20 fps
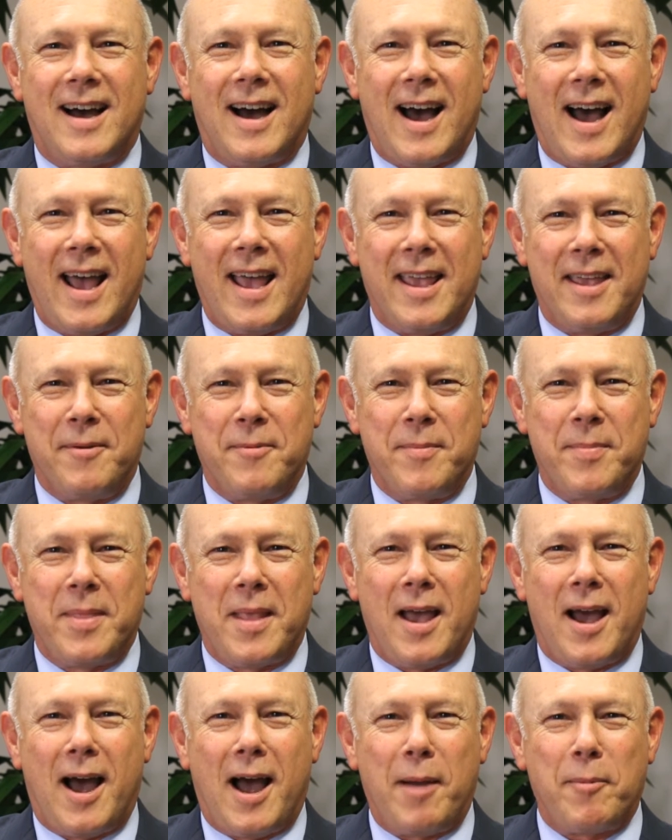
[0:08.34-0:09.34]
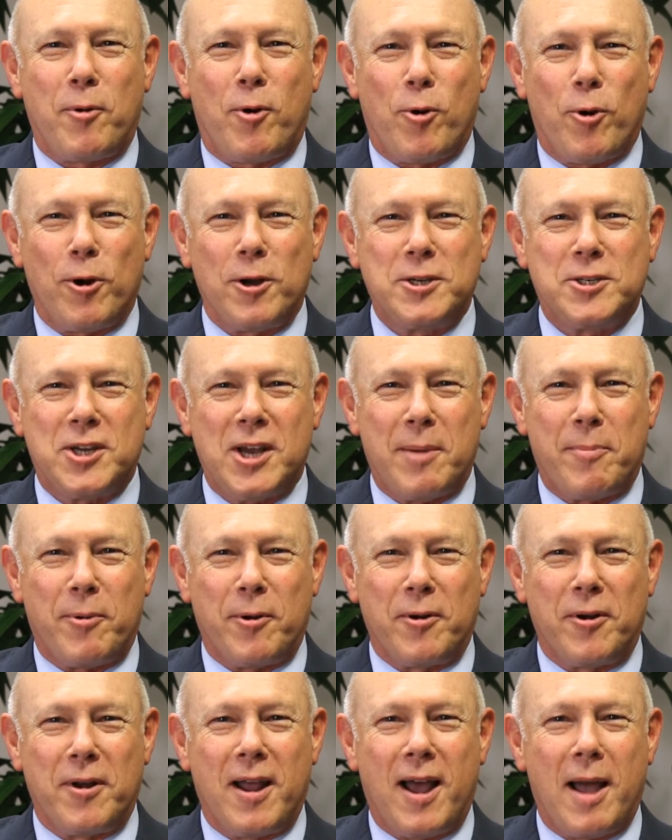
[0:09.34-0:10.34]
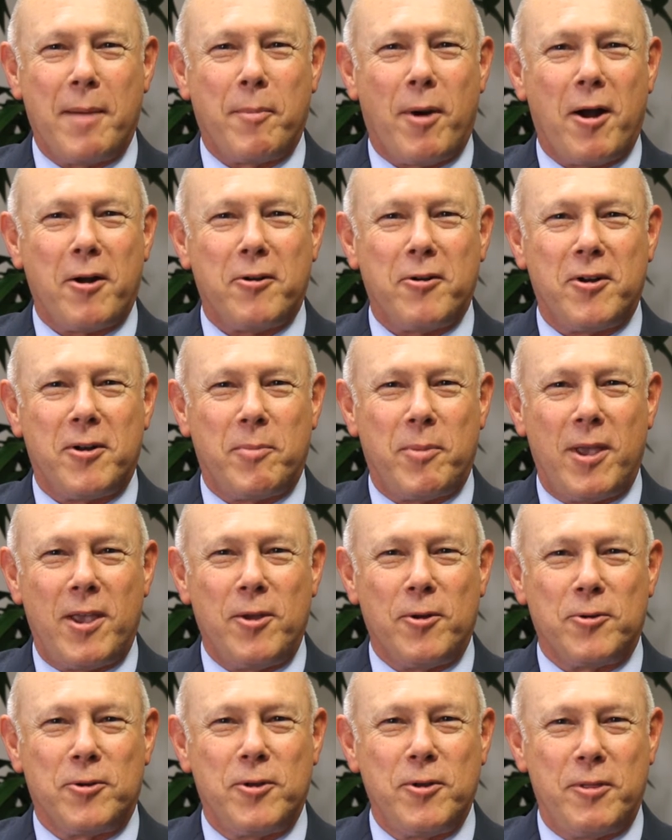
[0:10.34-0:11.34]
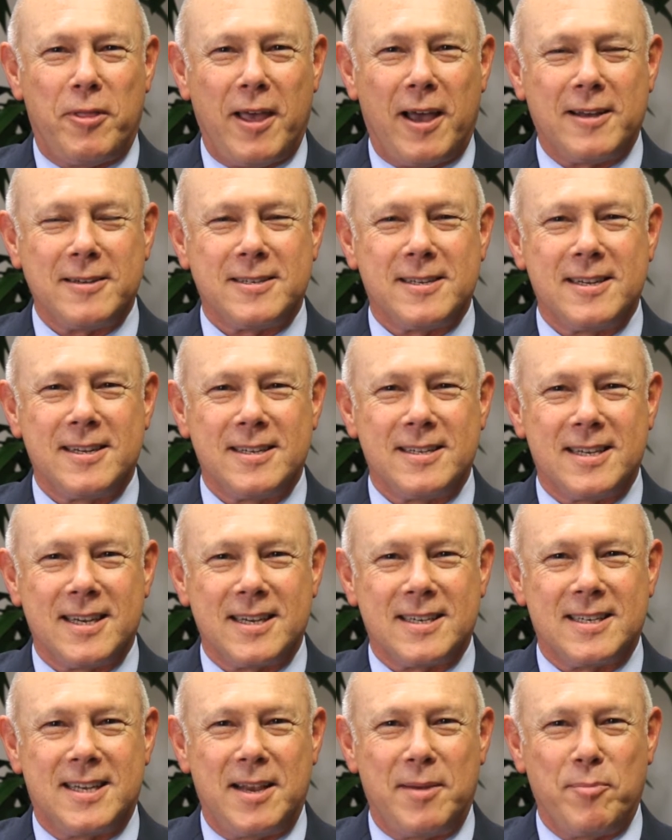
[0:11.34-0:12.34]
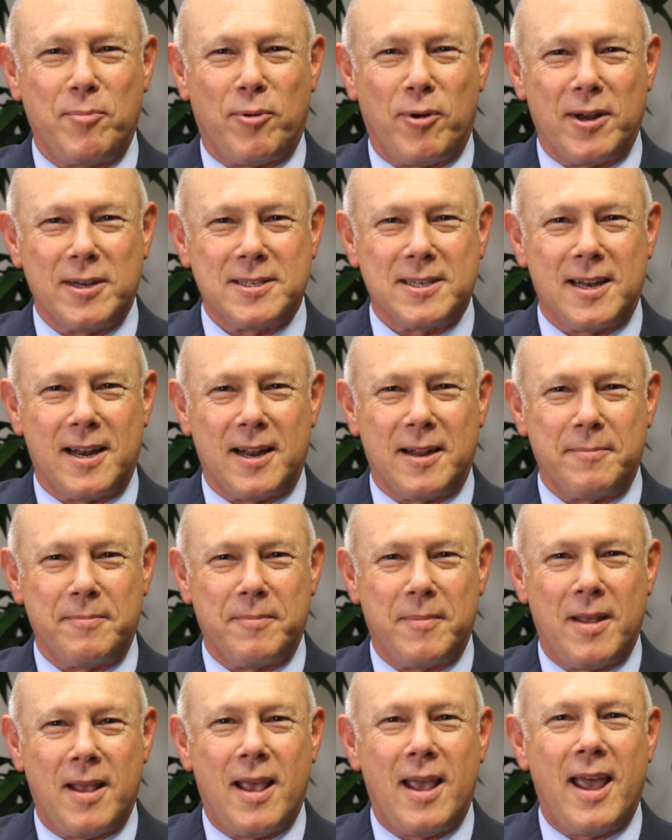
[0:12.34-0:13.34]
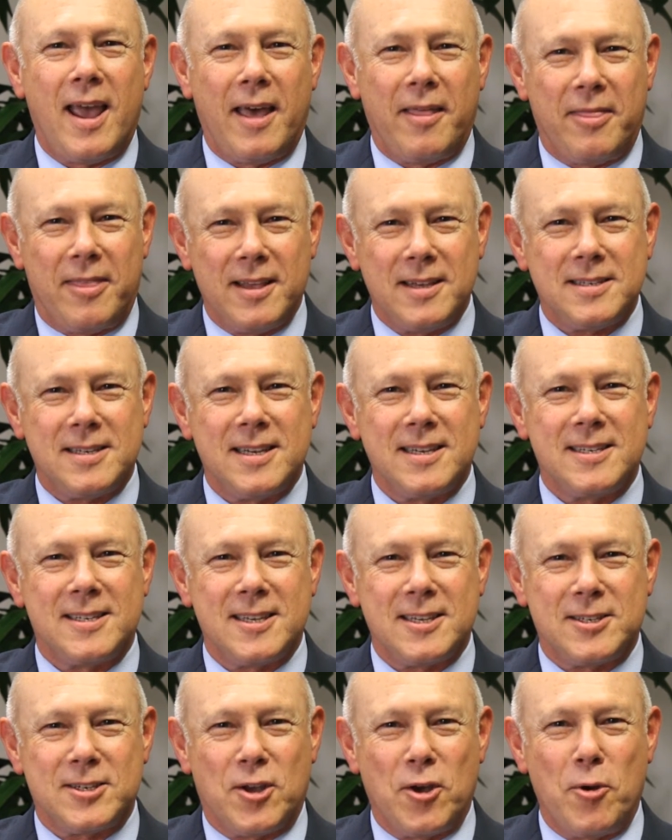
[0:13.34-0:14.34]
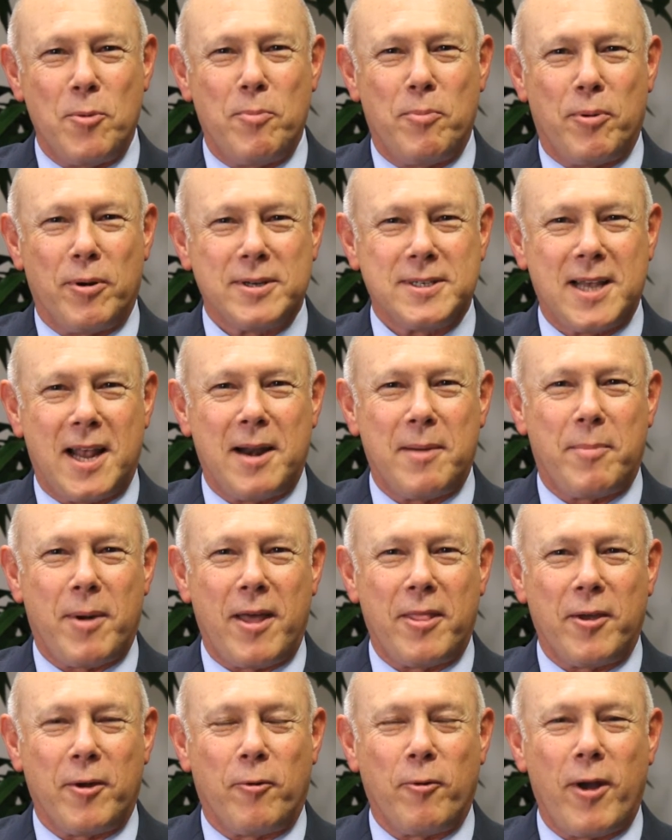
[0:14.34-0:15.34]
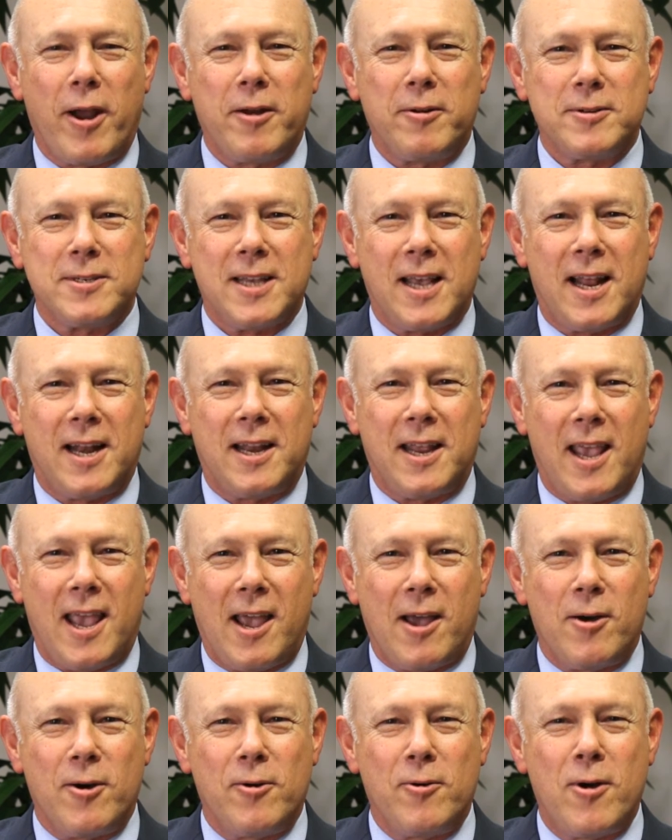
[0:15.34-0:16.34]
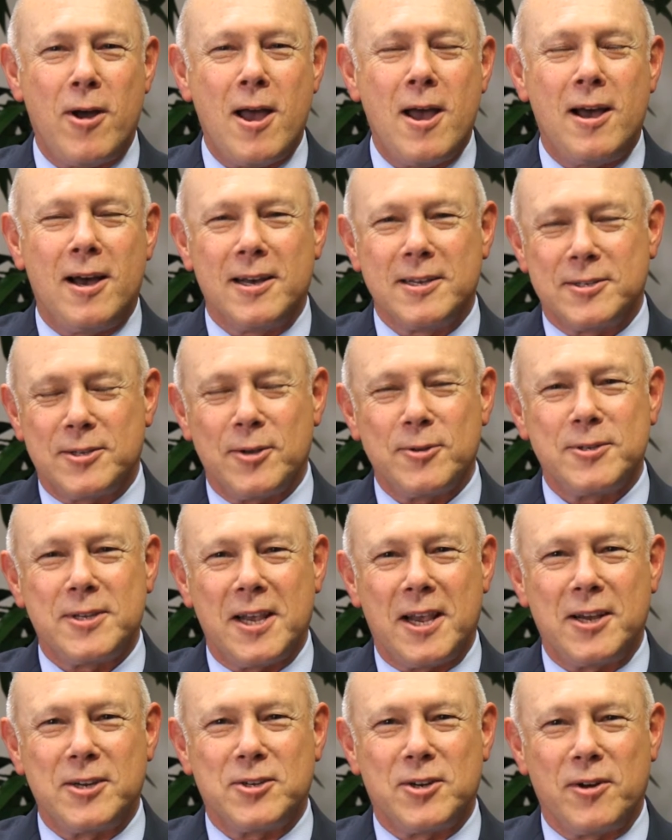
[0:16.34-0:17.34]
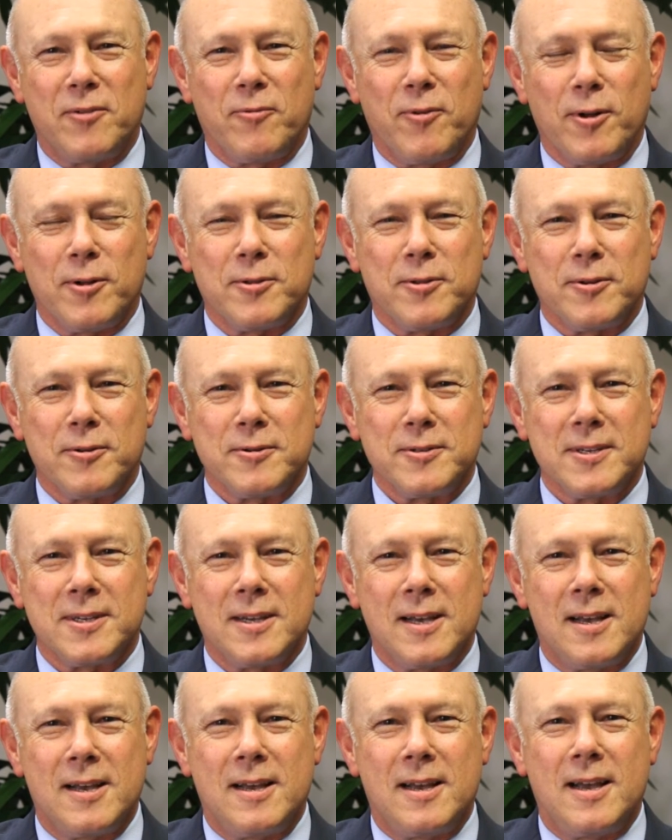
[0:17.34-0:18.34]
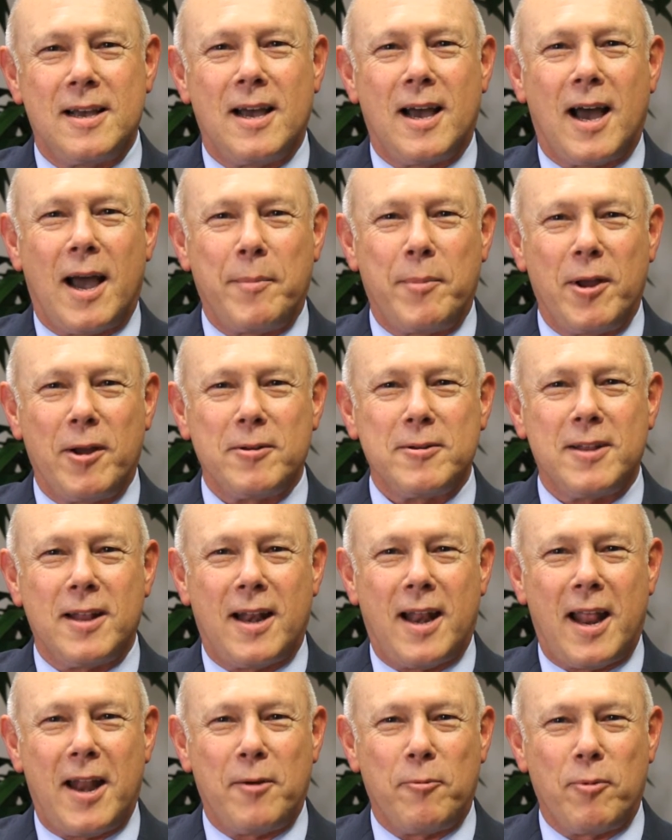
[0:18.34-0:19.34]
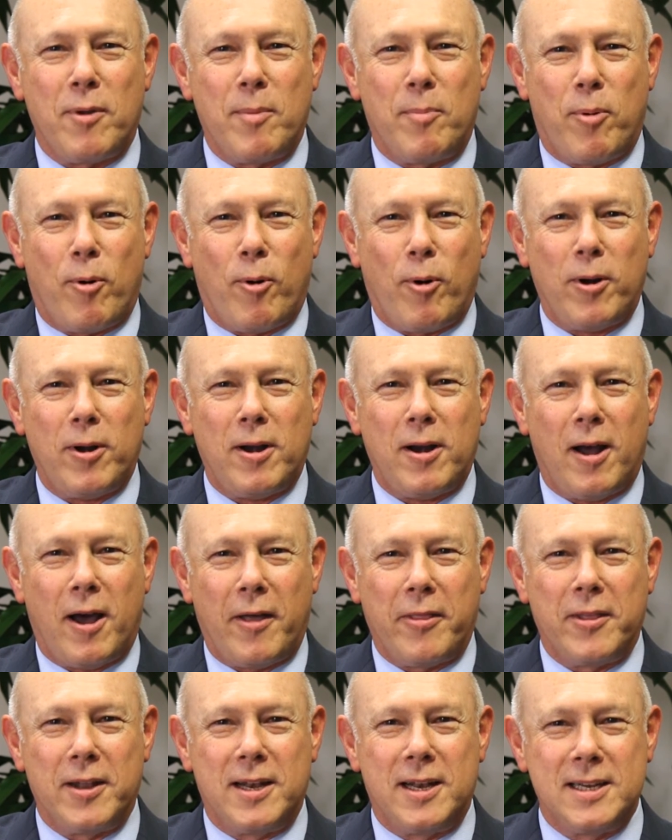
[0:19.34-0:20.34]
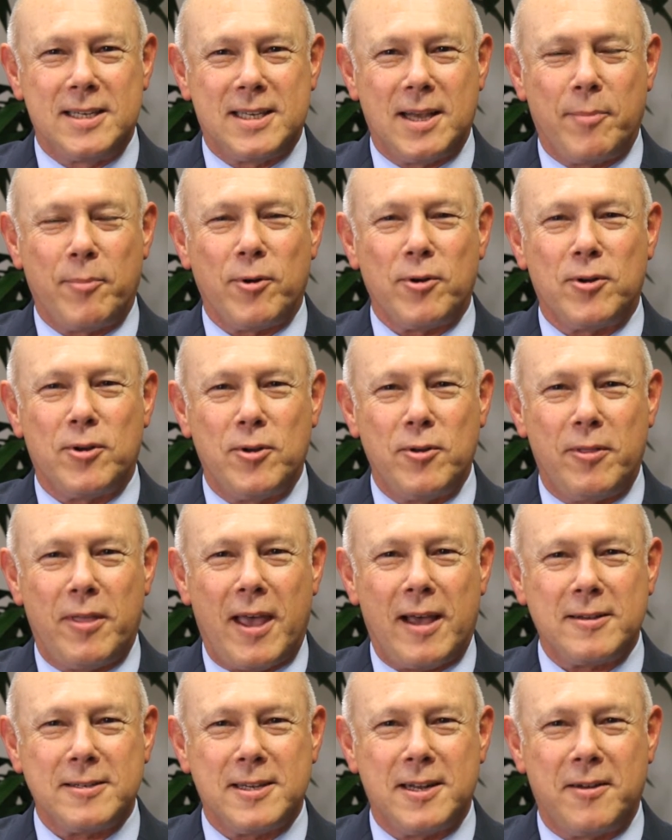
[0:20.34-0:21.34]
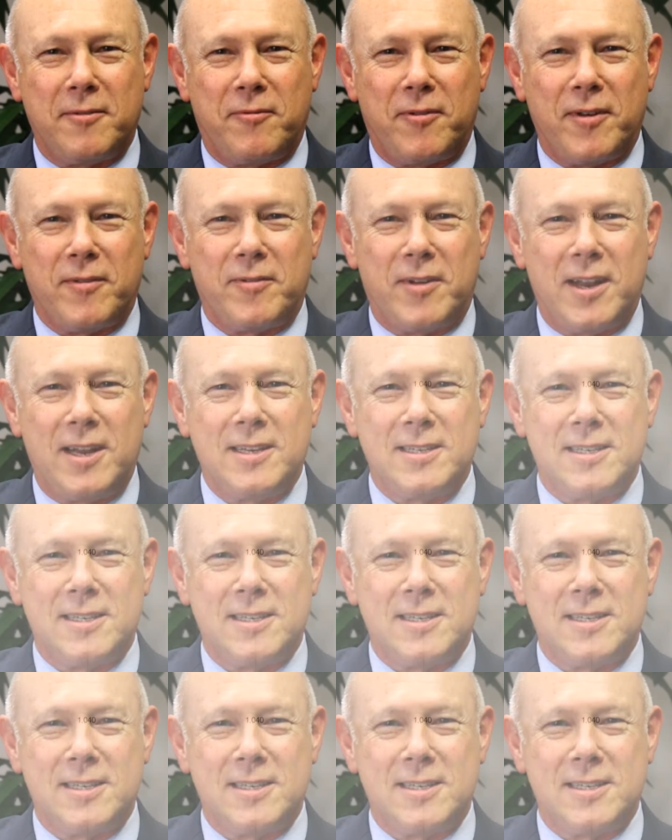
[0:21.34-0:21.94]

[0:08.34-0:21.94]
Hi, I'm Corey Shepard. I'm honored to be your 2016 president. And this is The Scoop presented by the Greater San Diego Association of Realtors. I'm here today to report on the December 2015